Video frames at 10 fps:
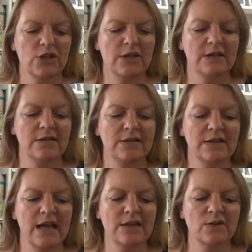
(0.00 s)
this is the
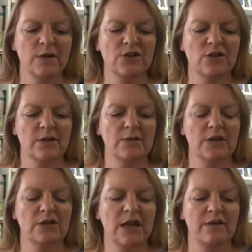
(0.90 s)
last question I'm
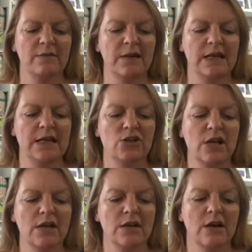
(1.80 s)
going to take from
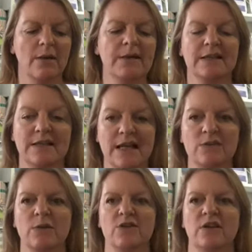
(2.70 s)
Alicia. I mean, it's the
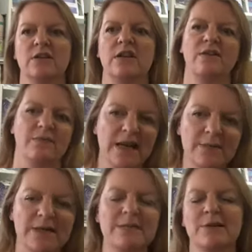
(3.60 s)
last question I'm going to take from
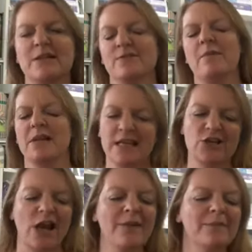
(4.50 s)
anybody, but it's from
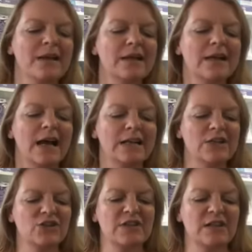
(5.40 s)
Alicia.
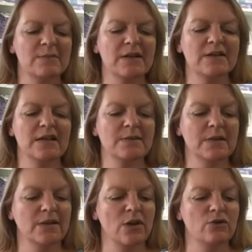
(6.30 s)
Alicia says, my
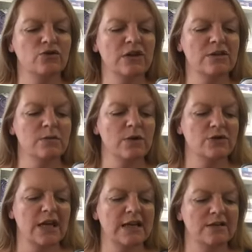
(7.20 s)
6-month-old just won't
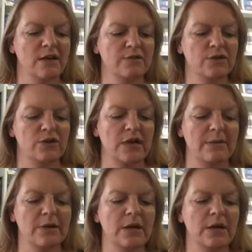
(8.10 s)
take his afternoon nap.